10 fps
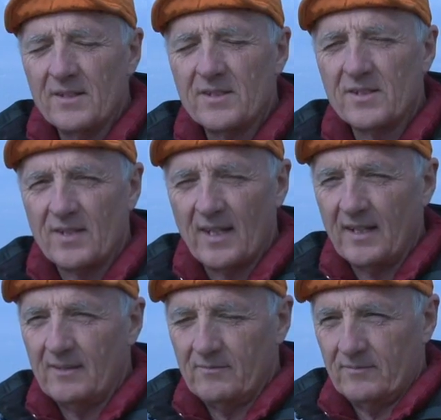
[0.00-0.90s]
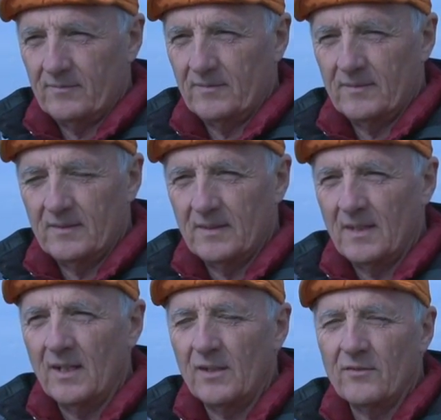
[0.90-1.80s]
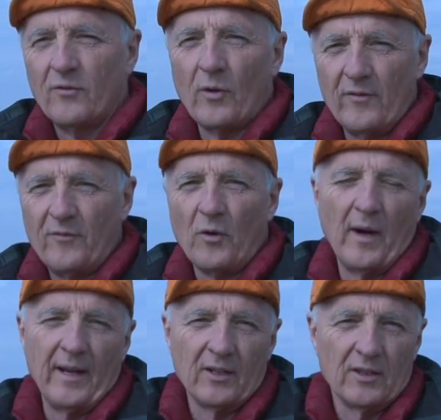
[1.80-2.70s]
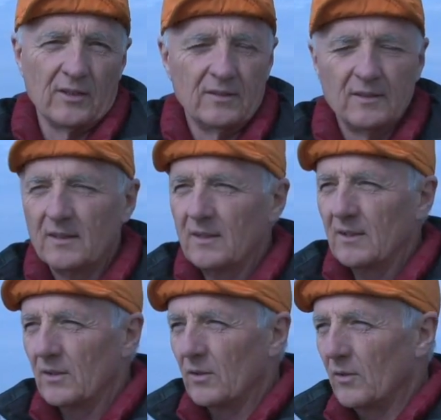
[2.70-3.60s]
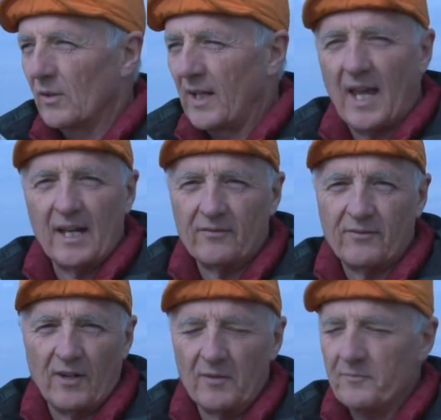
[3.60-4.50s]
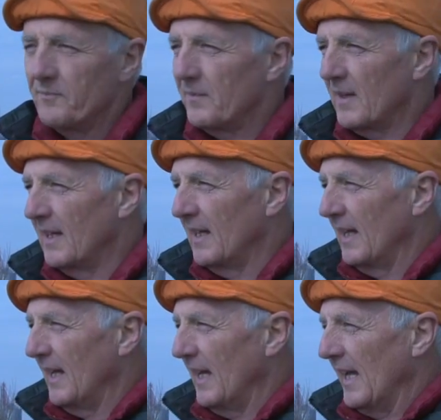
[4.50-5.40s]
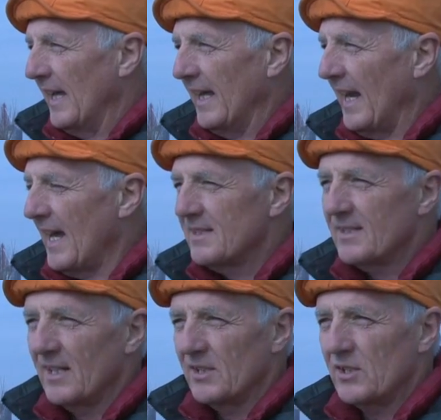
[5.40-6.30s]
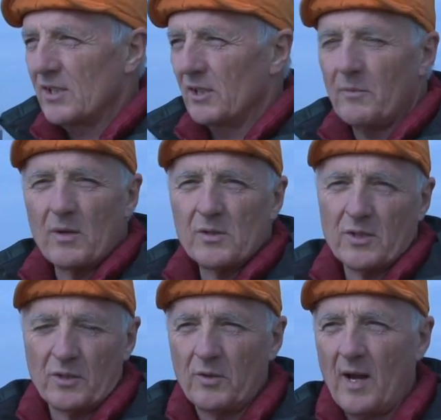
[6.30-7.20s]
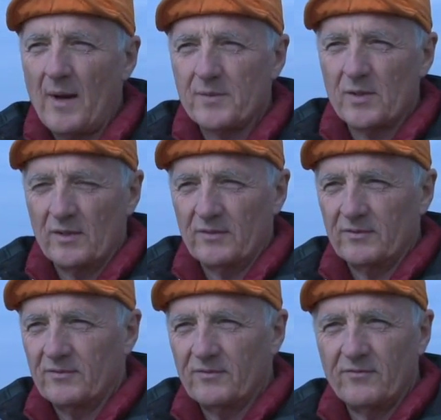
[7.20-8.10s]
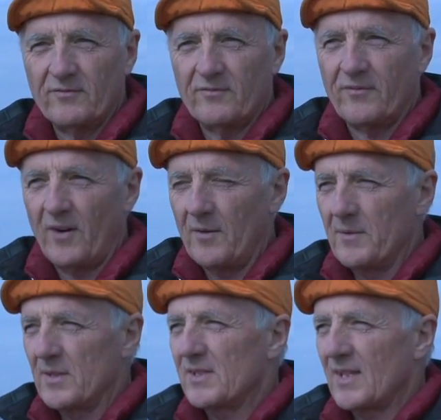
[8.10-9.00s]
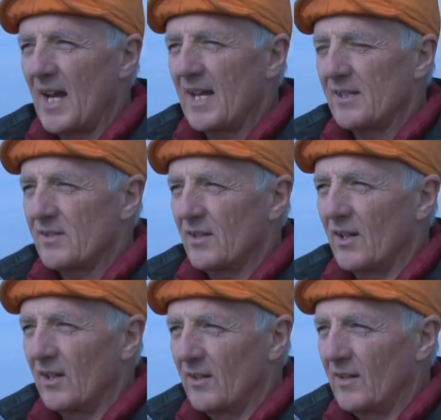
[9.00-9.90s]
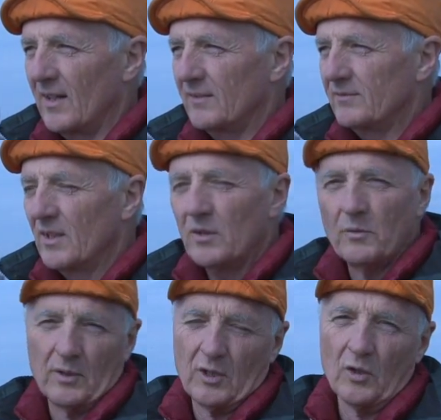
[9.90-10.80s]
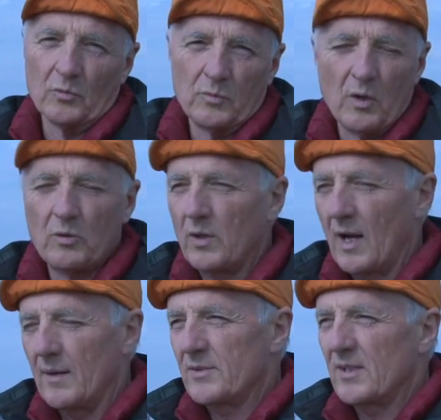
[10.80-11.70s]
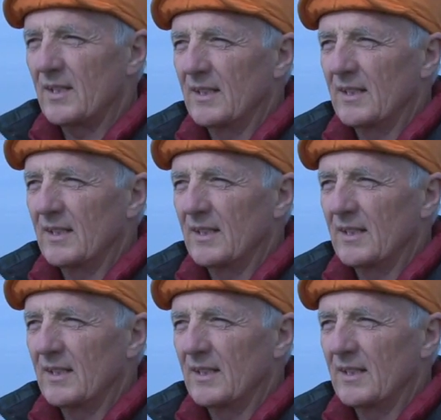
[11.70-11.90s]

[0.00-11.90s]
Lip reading: This is a 144 acre organic farm. And as such, still most of the crops on a farm this size are what are called row crops.